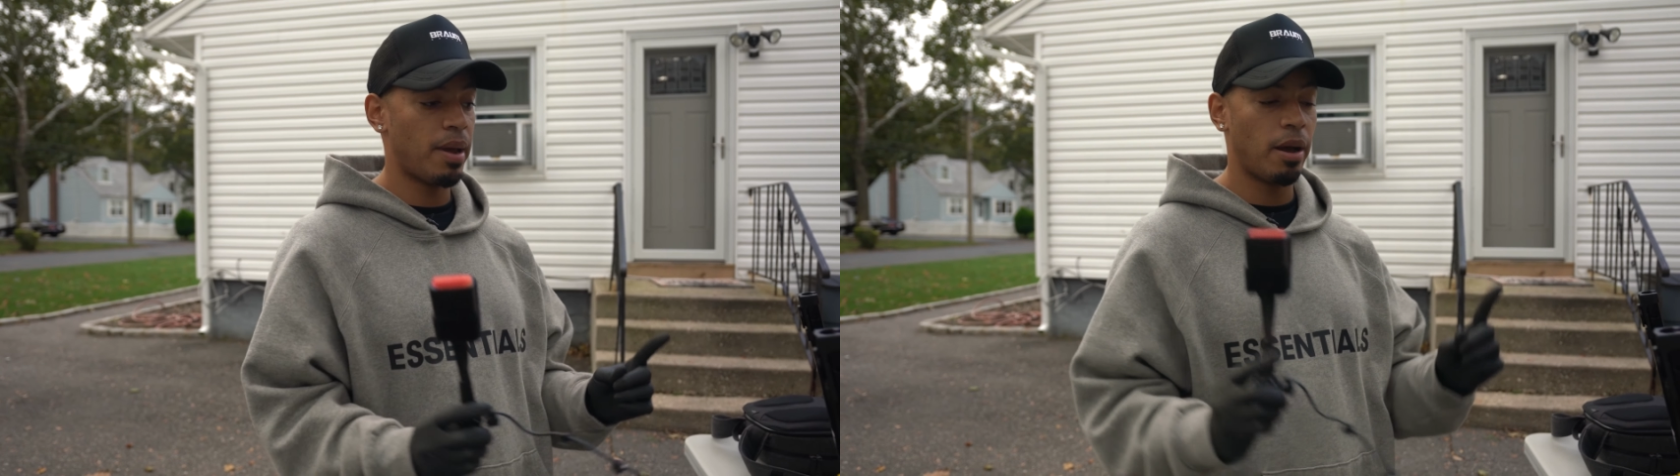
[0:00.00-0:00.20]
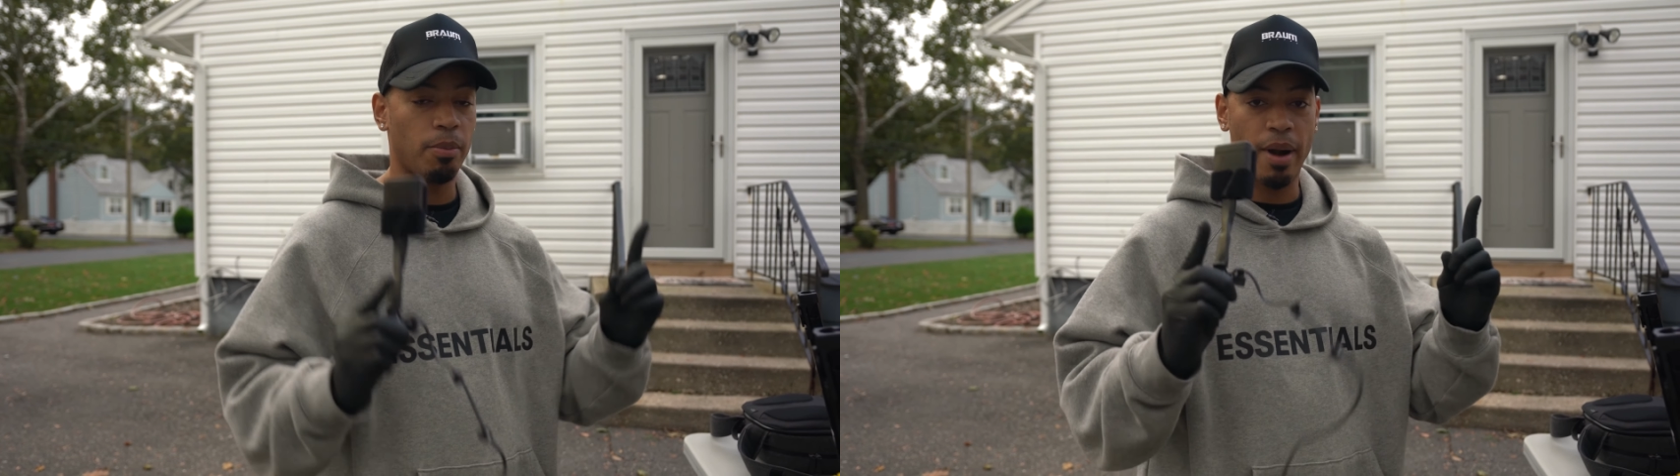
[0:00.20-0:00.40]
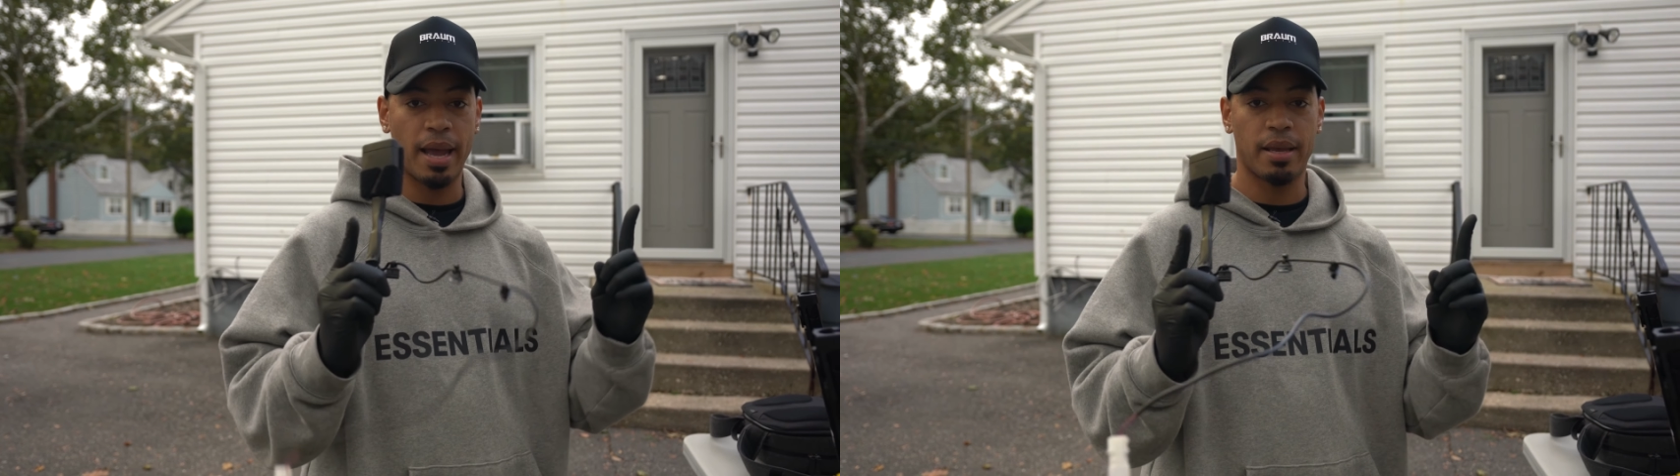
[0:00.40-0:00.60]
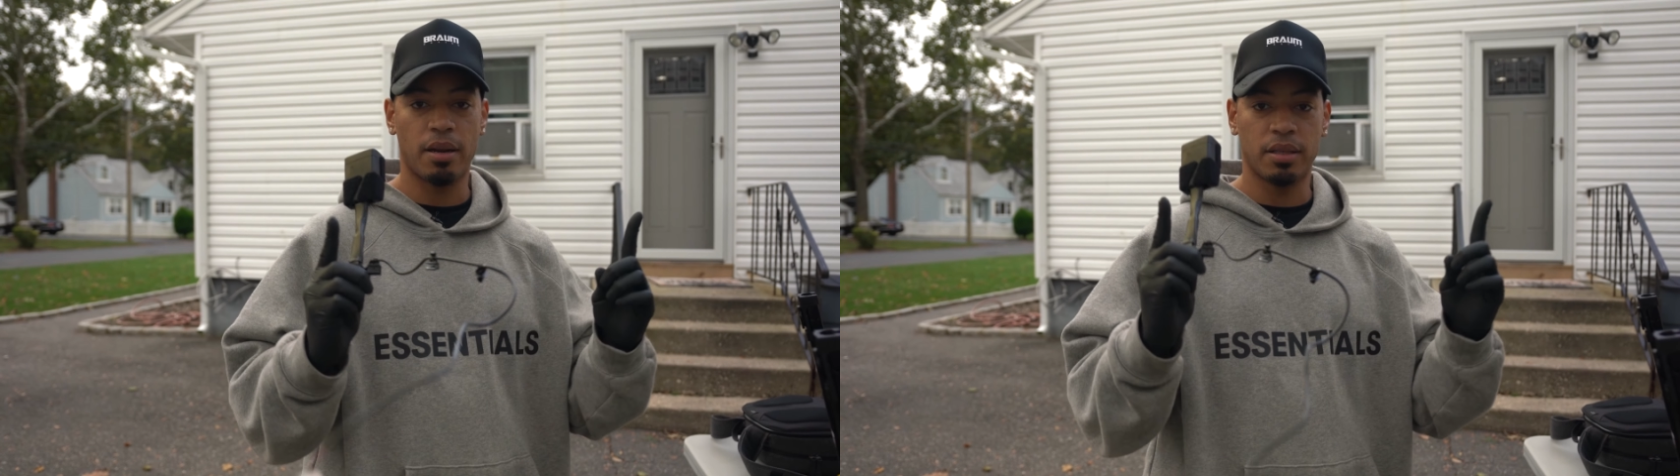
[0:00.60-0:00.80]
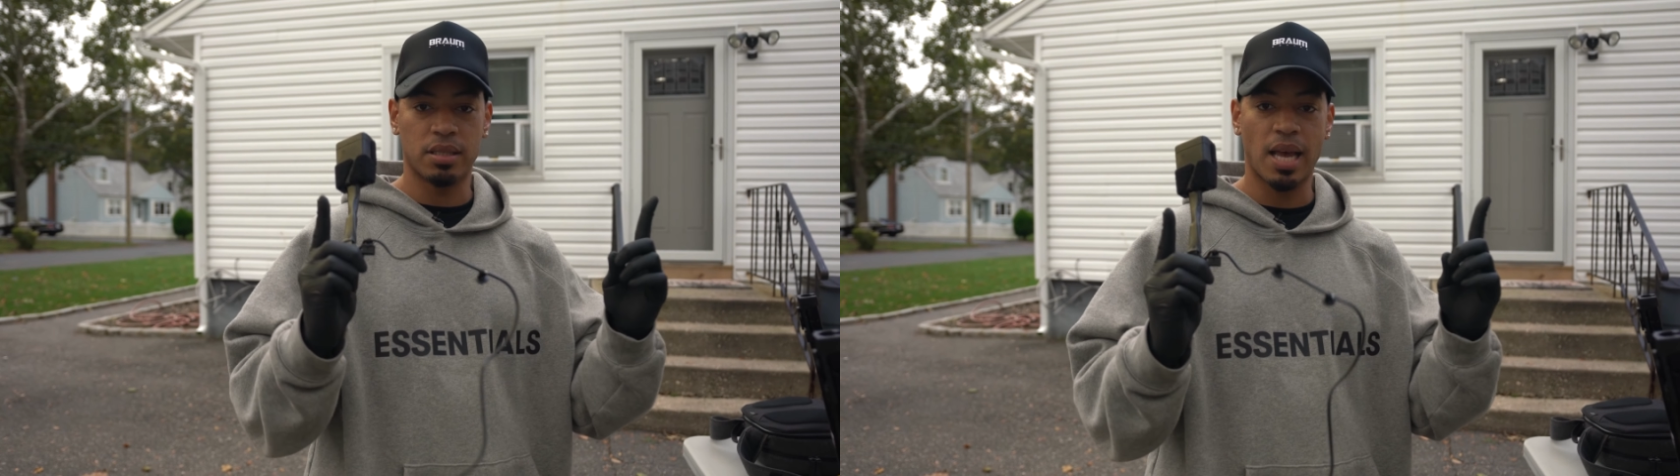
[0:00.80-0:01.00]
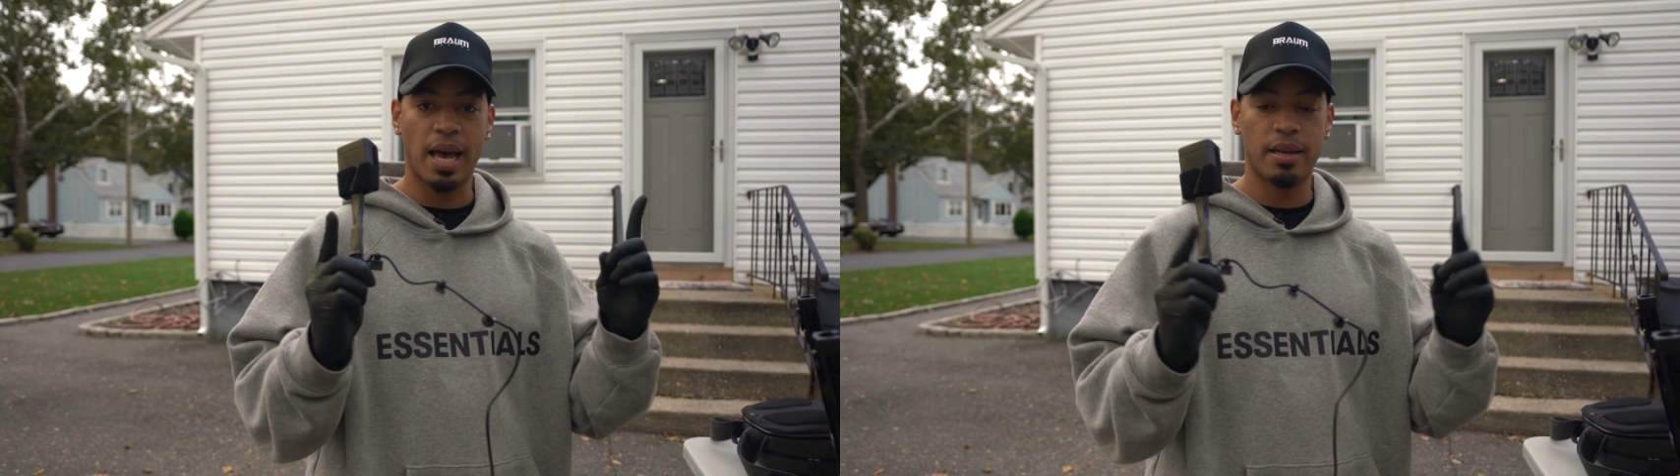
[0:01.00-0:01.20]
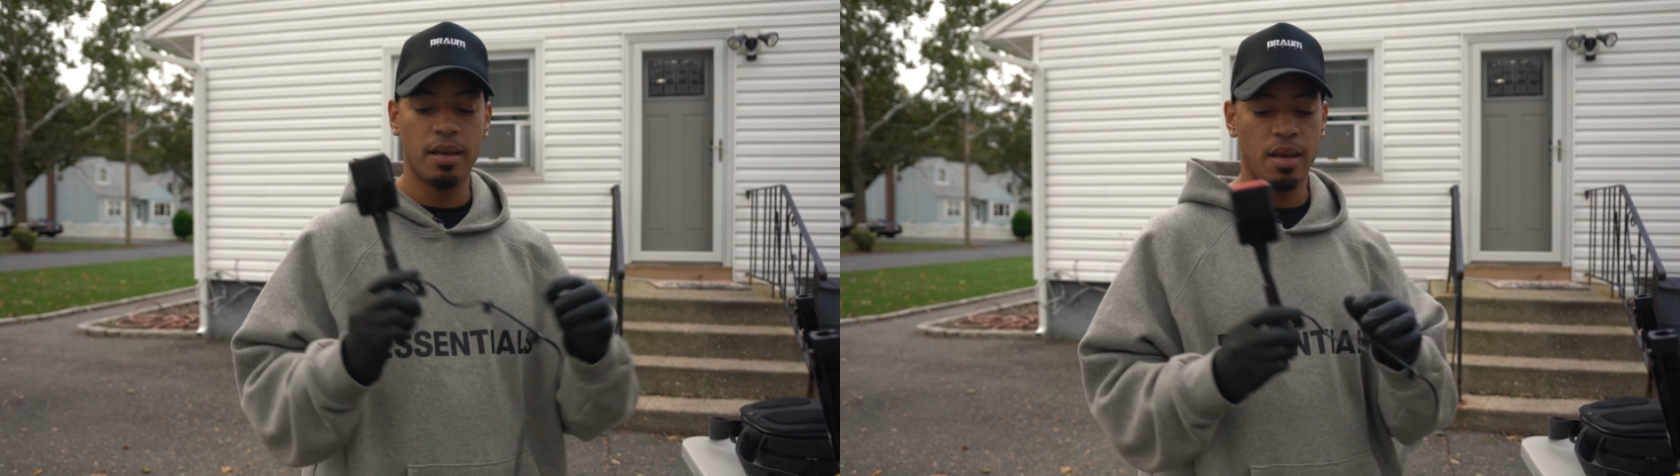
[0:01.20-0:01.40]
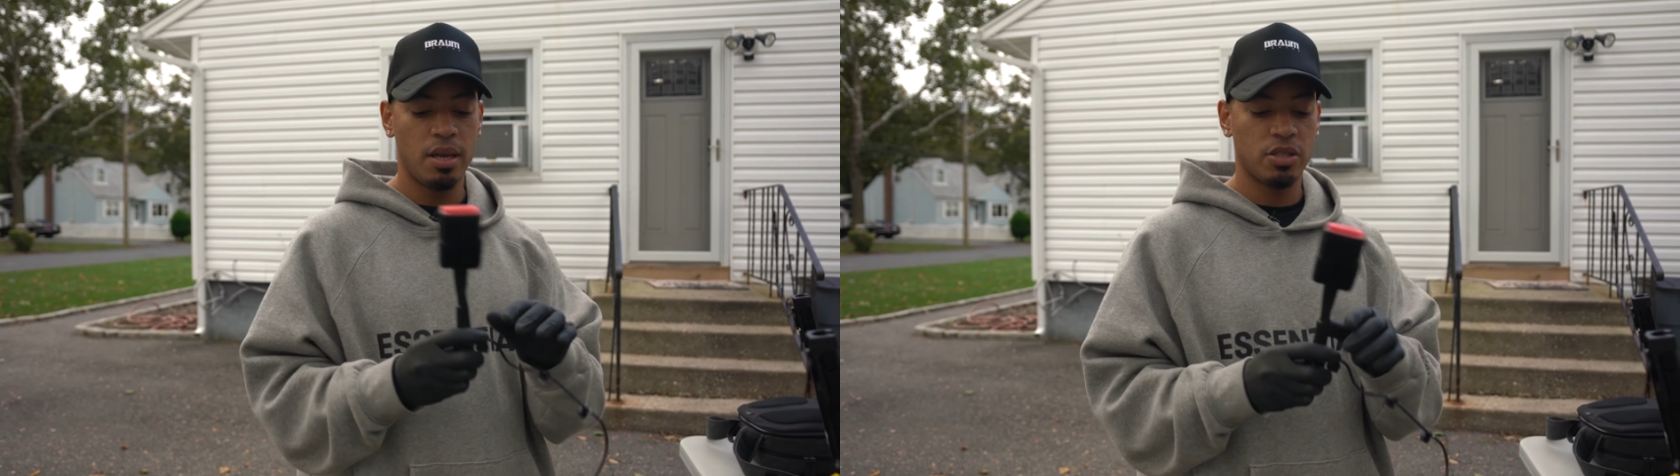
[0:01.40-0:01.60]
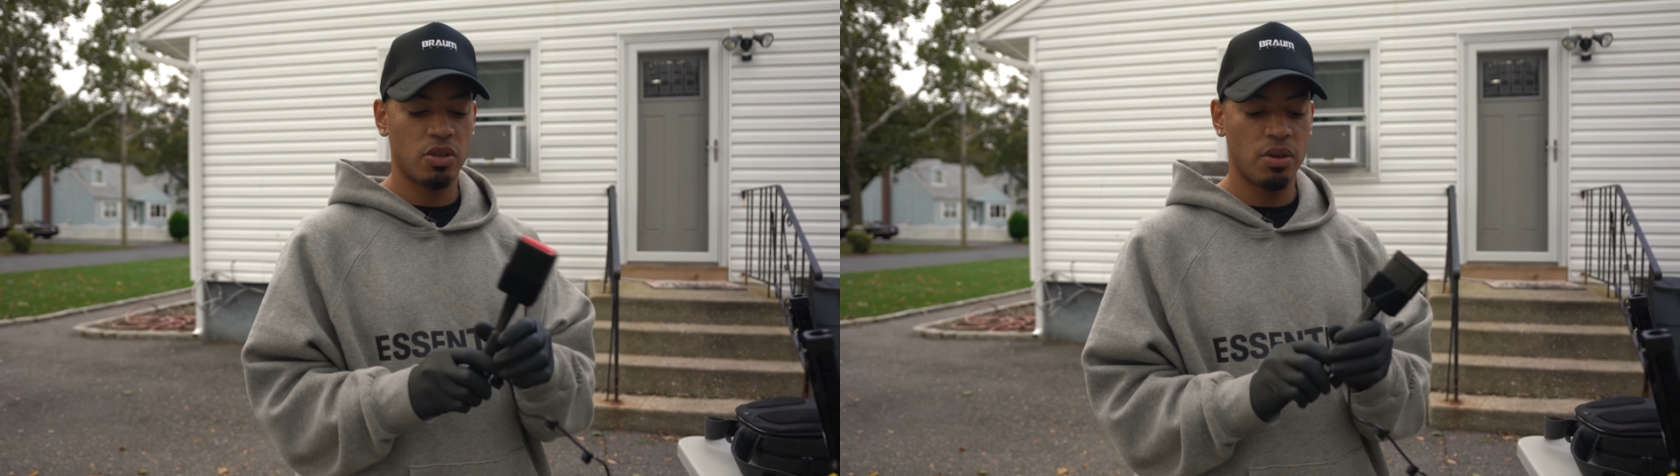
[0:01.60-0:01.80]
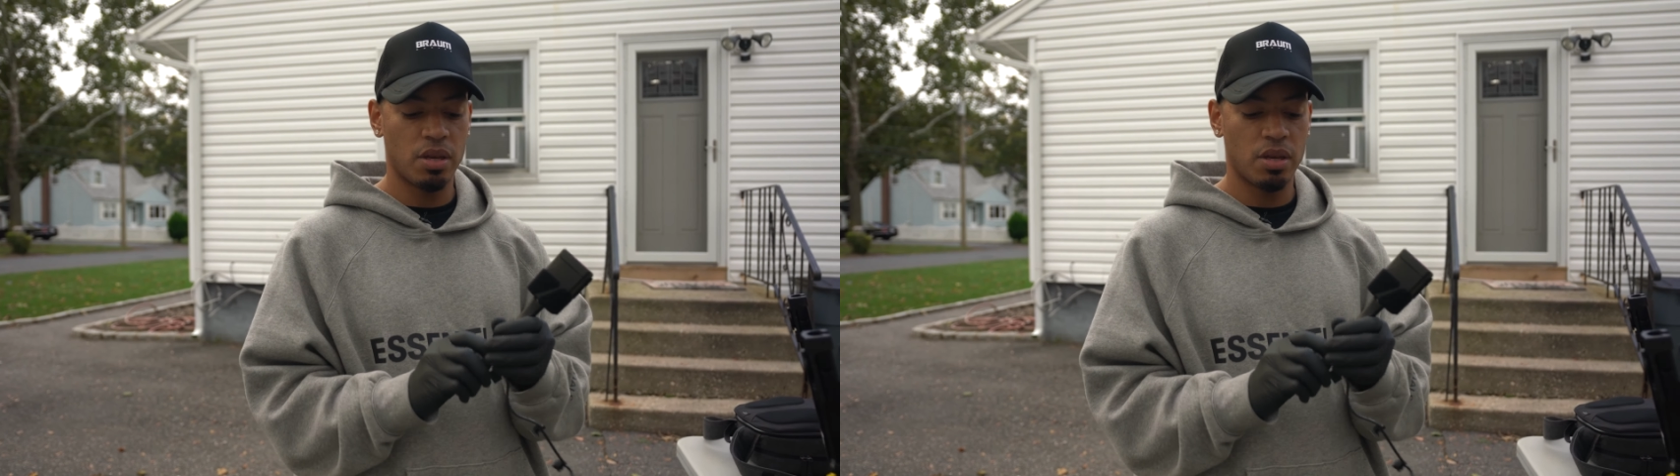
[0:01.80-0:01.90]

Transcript: L bracket on the side, so you